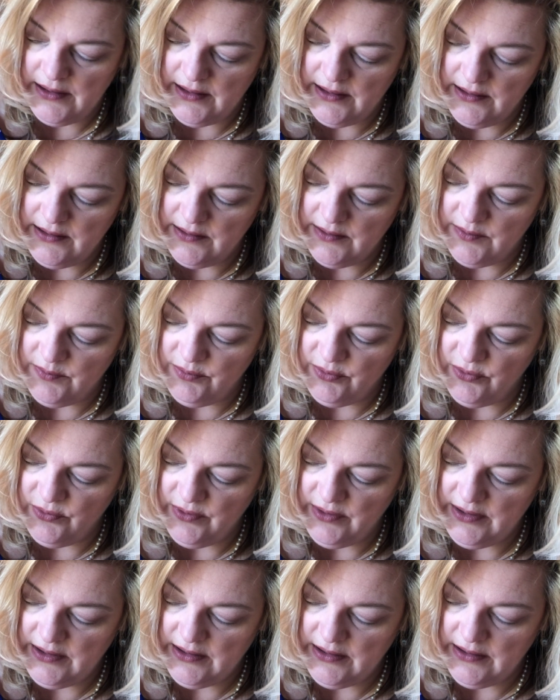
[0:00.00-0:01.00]
And it's
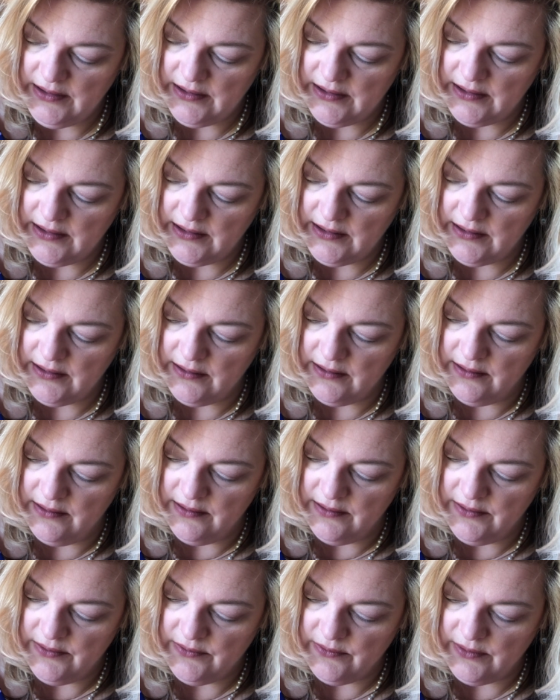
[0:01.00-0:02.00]
pointing at
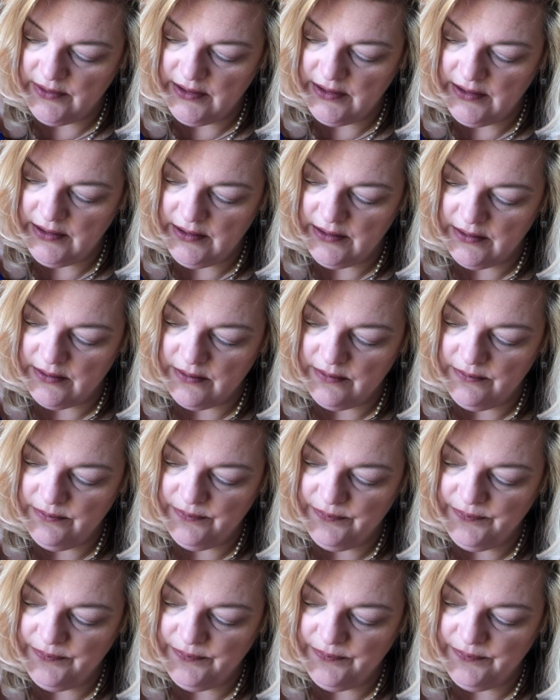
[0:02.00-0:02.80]
this right here.